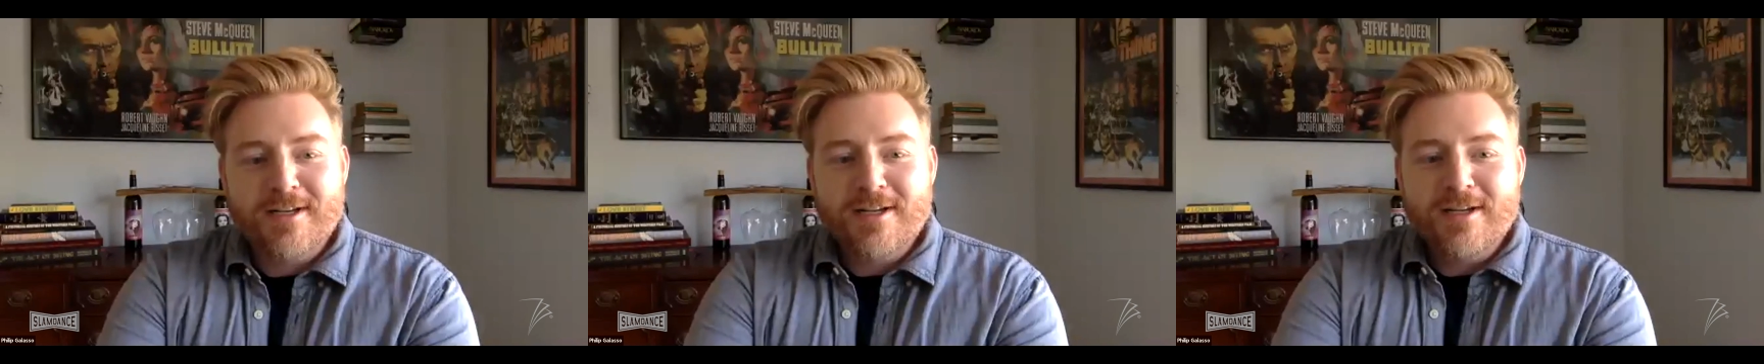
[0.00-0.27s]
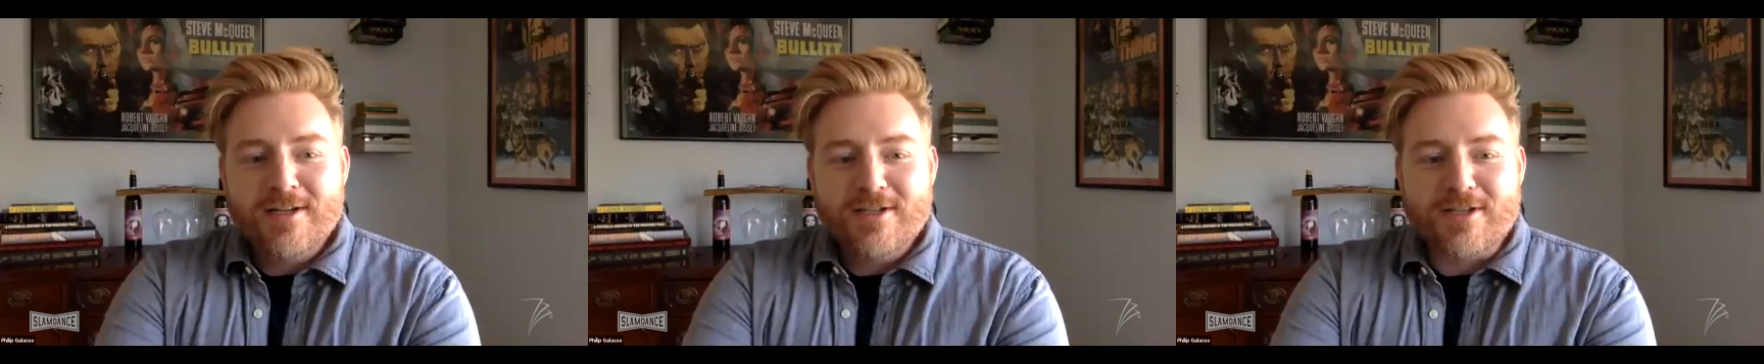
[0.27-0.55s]

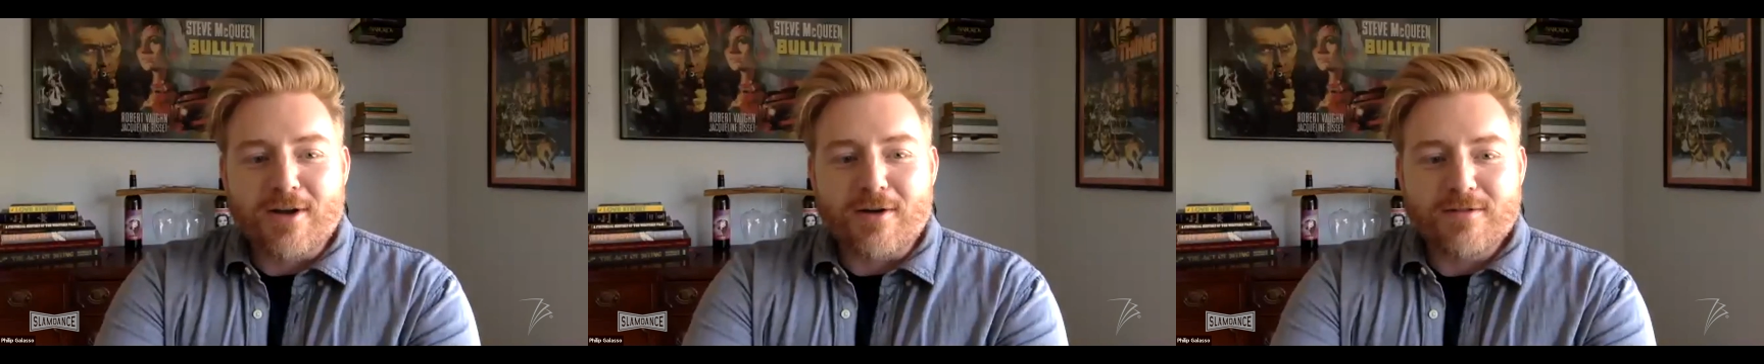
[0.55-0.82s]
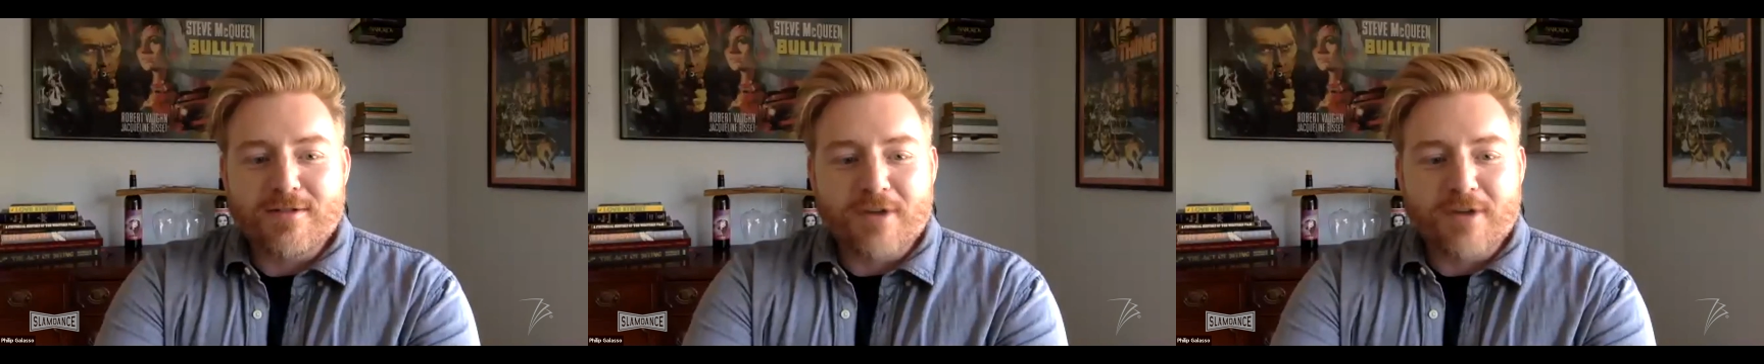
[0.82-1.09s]

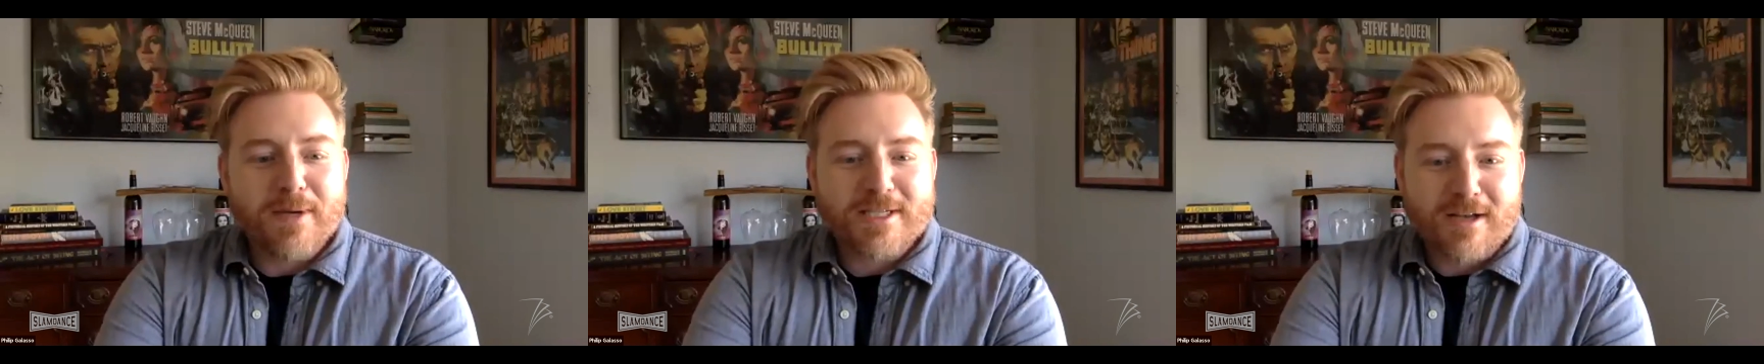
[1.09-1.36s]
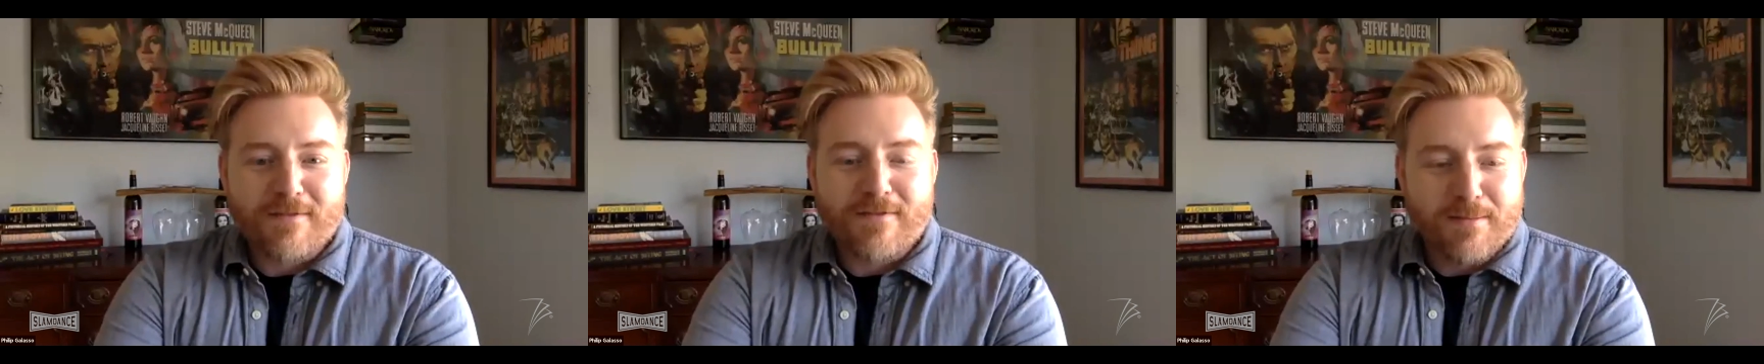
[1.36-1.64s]
So don't piss
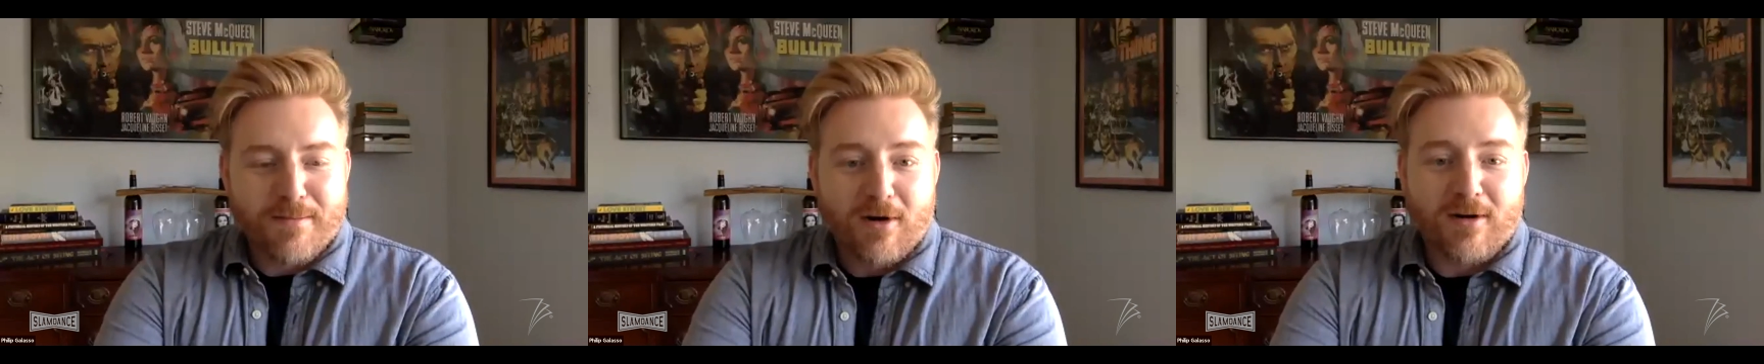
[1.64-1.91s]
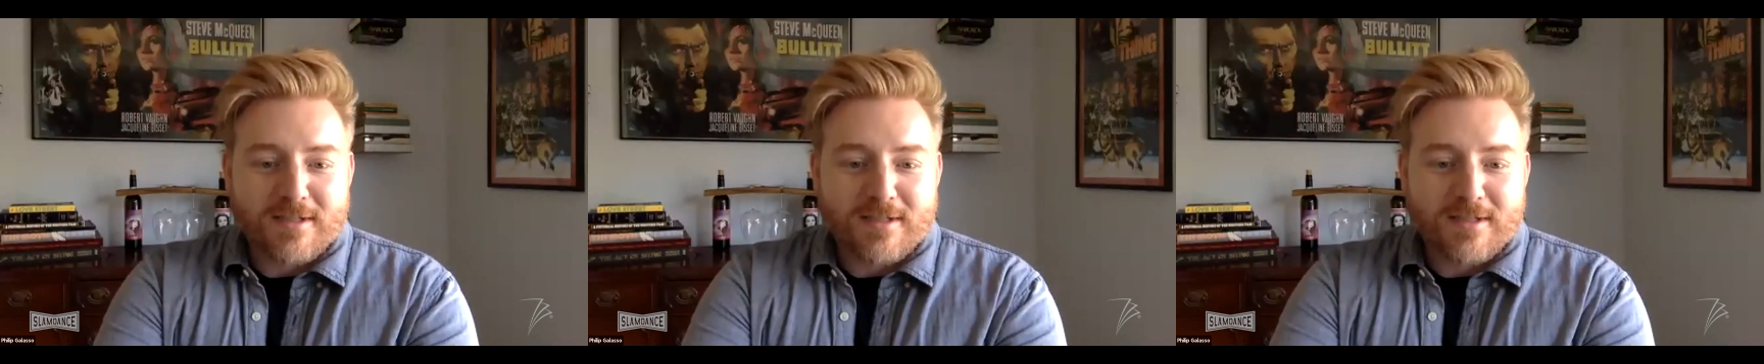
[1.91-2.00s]
off any birds.